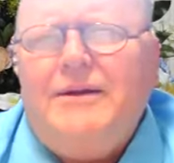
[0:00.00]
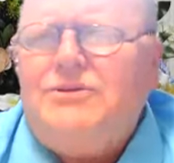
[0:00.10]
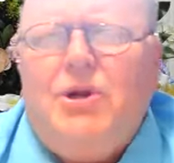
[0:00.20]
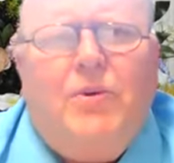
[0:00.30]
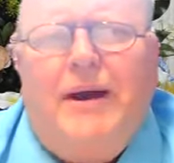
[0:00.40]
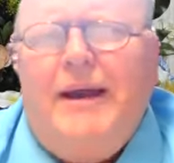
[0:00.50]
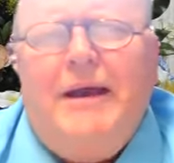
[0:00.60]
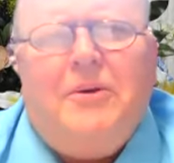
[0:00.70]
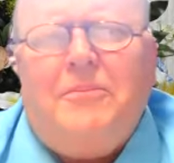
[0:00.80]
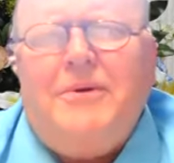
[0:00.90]
There's no
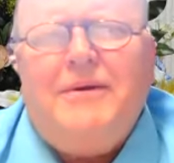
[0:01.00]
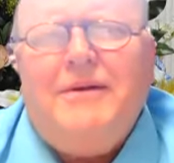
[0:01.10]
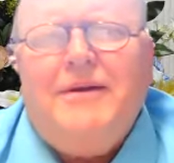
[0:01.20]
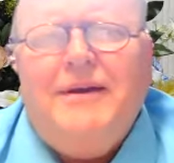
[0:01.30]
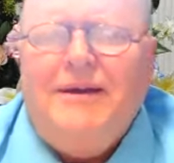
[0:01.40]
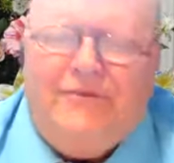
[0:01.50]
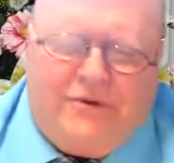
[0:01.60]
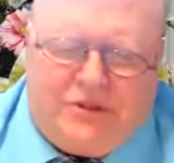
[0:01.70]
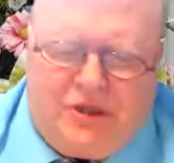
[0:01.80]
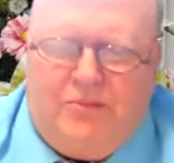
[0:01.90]
help
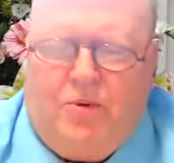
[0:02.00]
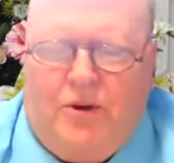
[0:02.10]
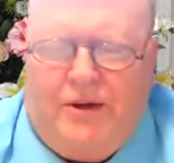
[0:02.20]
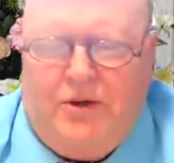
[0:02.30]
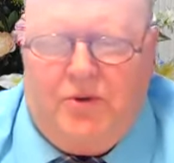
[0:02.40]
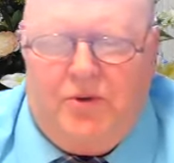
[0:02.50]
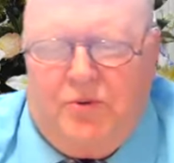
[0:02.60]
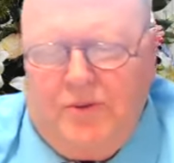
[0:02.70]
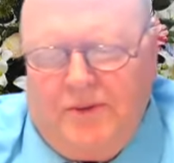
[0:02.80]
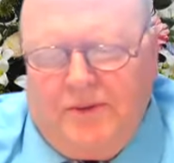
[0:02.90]
for someone
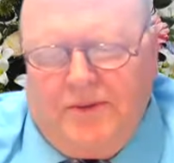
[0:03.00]
who